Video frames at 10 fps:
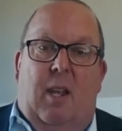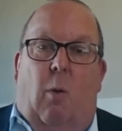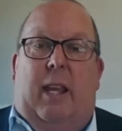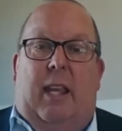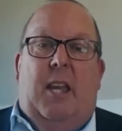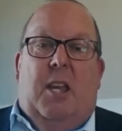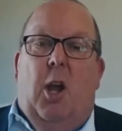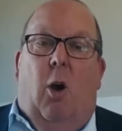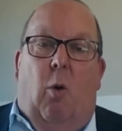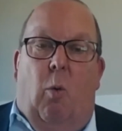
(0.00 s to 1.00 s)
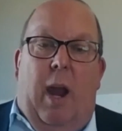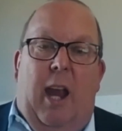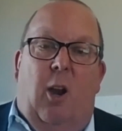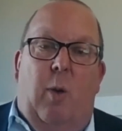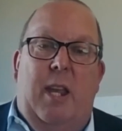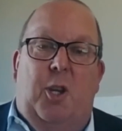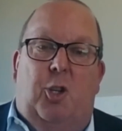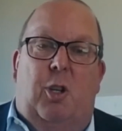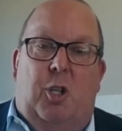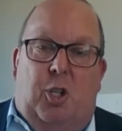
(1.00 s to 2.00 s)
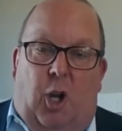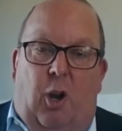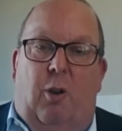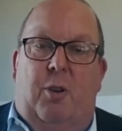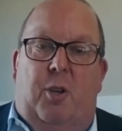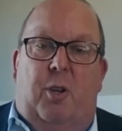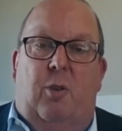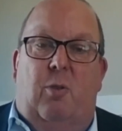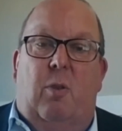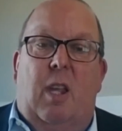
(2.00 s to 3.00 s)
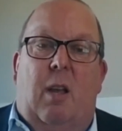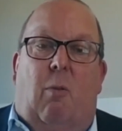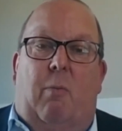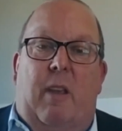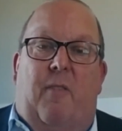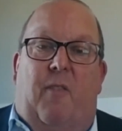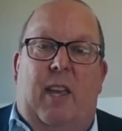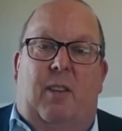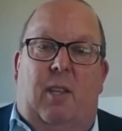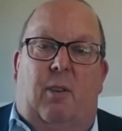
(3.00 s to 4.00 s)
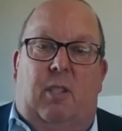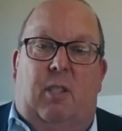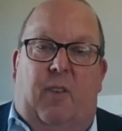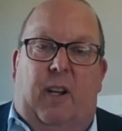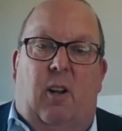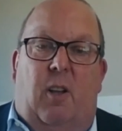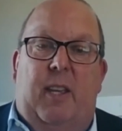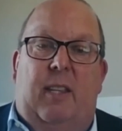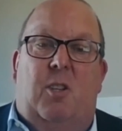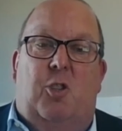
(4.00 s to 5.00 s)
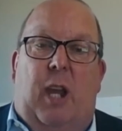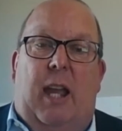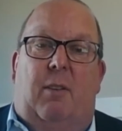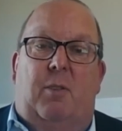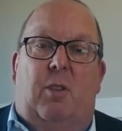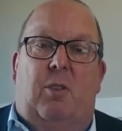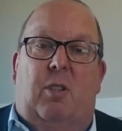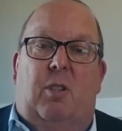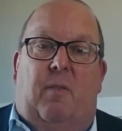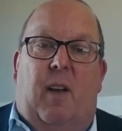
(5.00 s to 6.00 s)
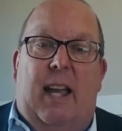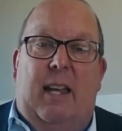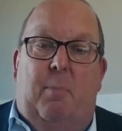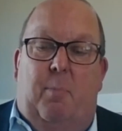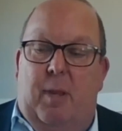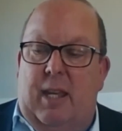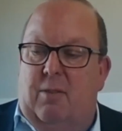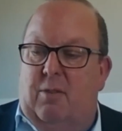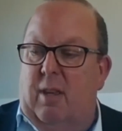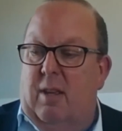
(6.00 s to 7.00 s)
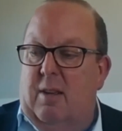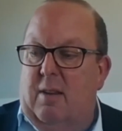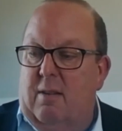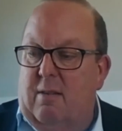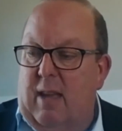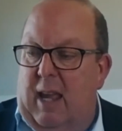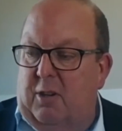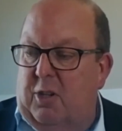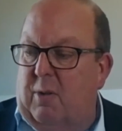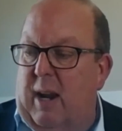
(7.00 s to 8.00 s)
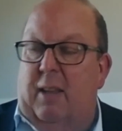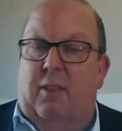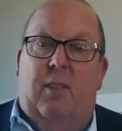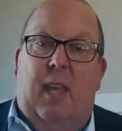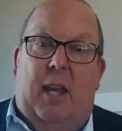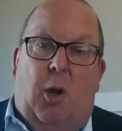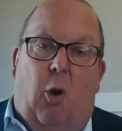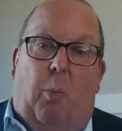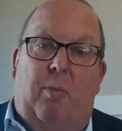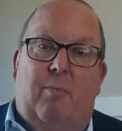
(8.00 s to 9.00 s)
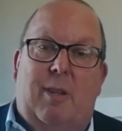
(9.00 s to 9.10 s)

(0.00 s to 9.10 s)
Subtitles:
We can know where we should turn to when we face those difficulties and challenges to find peace and strength and hope.